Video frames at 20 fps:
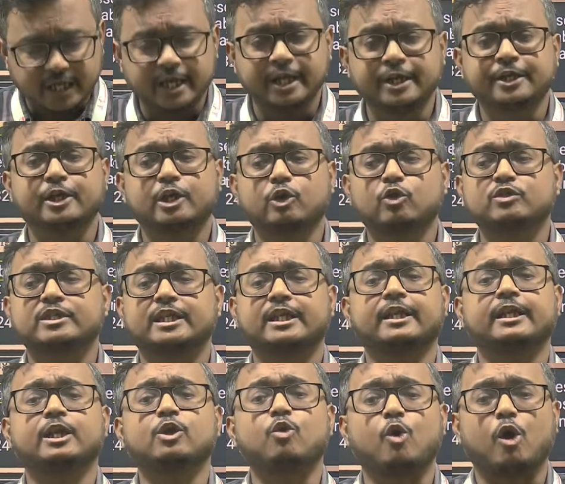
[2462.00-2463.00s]
introduce
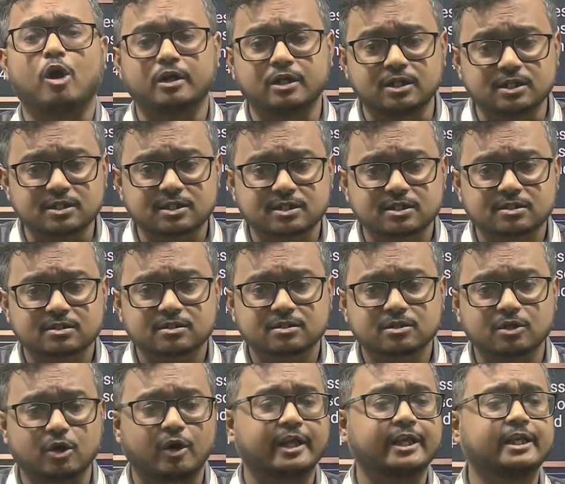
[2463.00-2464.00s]
any new orders
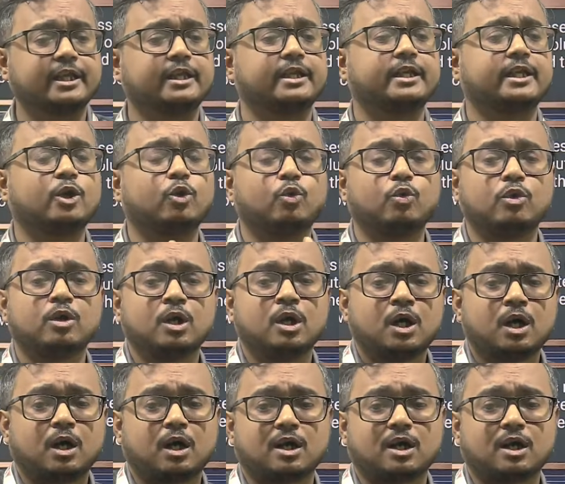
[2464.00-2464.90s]
or any new